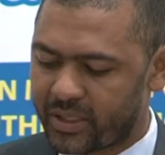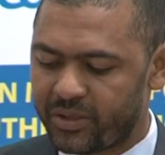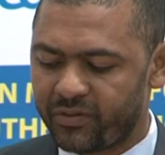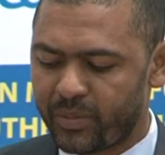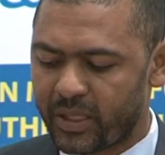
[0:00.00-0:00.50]

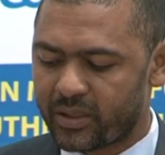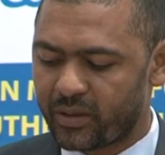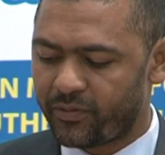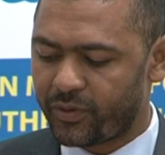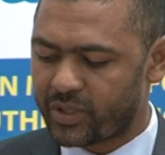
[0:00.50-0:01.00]
achievements
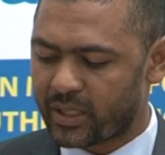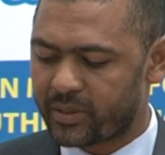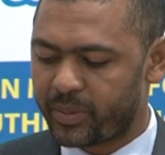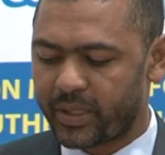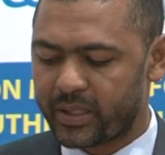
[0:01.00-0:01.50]
and future
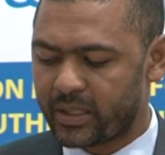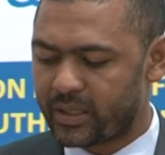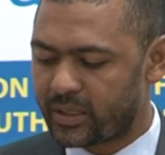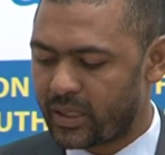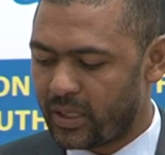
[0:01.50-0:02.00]

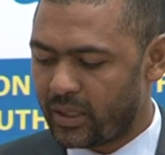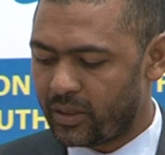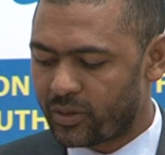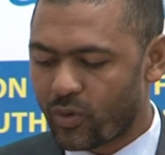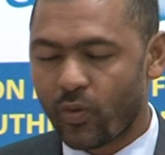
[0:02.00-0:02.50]
aspirations
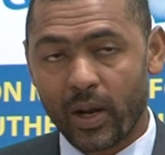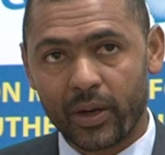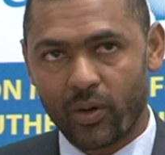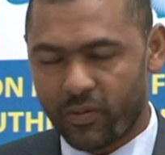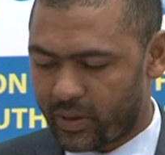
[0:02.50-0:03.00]
into
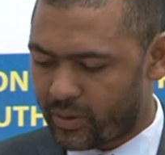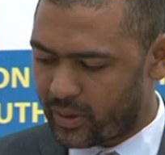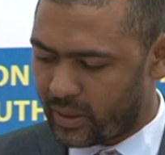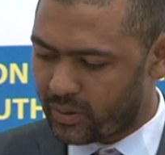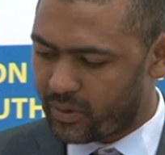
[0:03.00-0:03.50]
one overall
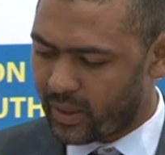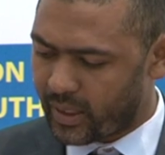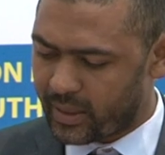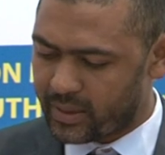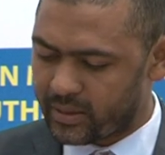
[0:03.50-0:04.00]
and
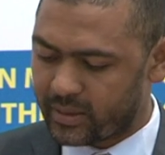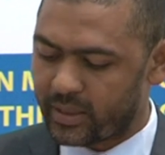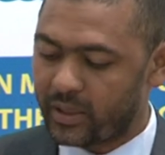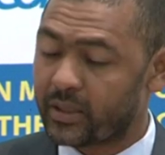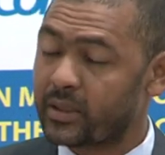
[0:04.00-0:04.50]
coherent
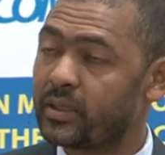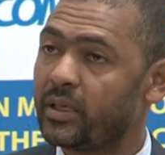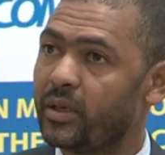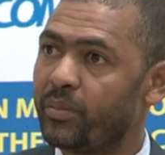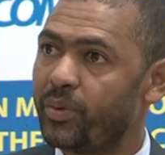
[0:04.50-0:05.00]
resilience
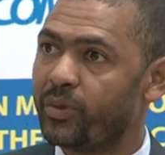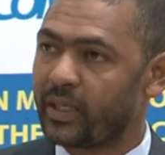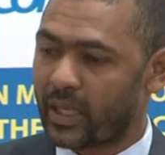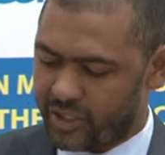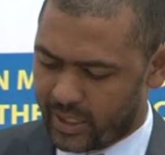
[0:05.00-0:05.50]

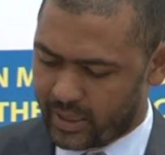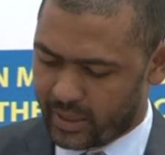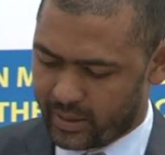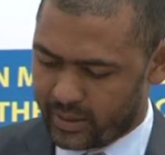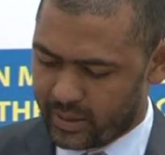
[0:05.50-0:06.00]
building agenda.